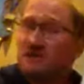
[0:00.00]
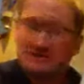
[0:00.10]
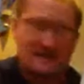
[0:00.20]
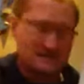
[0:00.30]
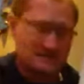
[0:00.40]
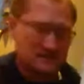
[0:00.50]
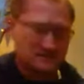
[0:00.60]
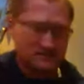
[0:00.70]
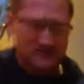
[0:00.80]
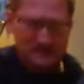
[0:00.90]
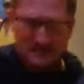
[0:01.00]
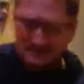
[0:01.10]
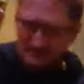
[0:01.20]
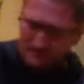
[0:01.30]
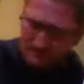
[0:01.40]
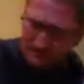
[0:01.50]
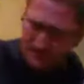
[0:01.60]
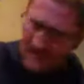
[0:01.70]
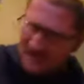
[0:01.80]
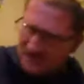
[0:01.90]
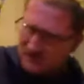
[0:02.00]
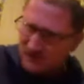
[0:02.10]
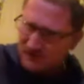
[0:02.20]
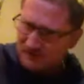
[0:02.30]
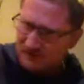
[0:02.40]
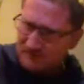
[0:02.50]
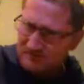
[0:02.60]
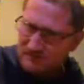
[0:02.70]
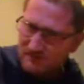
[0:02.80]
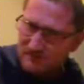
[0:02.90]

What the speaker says: It's actually a tragic, sad song, sort of